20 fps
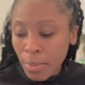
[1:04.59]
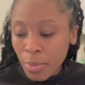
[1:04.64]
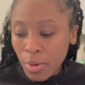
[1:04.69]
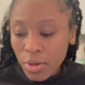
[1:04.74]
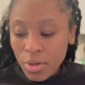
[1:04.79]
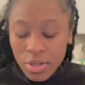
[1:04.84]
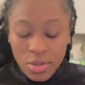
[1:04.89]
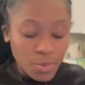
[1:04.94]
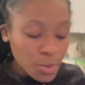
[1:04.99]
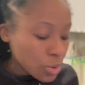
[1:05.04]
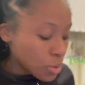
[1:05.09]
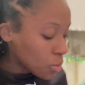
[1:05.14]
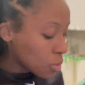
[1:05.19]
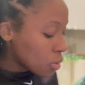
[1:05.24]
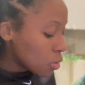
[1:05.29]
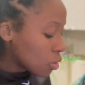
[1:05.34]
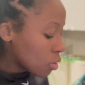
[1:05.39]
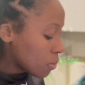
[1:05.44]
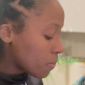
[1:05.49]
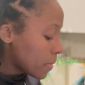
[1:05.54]
gonna sprinkle
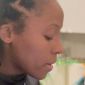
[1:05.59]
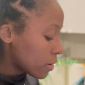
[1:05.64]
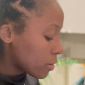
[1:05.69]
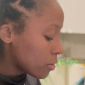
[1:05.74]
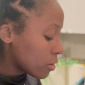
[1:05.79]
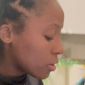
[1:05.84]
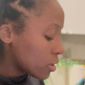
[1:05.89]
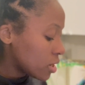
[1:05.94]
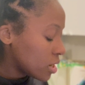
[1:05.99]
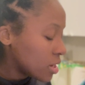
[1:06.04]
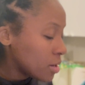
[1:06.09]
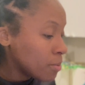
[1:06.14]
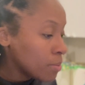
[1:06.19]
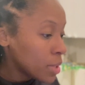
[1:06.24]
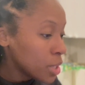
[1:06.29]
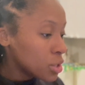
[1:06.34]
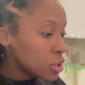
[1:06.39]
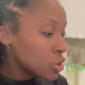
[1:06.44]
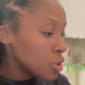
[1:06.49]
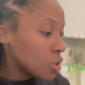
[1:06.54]
cocoa powder on it,
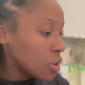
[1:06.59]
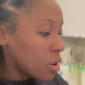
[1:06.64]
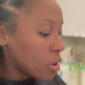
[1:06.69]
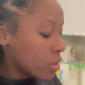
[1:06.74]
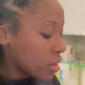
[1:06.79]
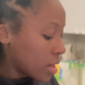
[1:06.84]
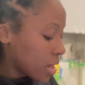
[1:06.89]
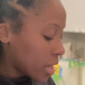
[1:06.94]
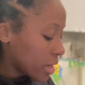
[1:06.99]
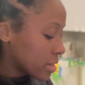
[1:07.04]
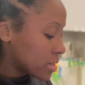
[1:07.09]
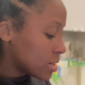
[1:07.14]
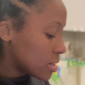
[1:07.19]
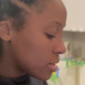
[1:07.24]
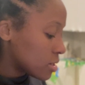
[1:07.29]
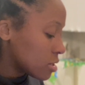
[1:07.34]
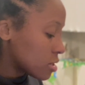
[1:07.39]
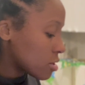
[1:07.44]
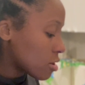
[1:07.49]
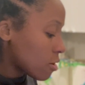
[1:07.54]
make sure all the
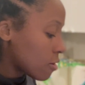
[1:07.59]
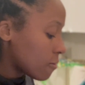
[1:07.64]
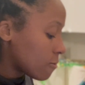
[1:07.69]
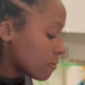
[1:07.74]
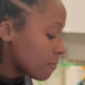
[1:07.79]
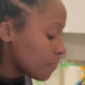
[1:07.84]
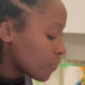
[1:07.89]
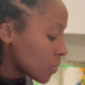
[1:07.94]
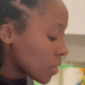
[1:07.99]
excess is off,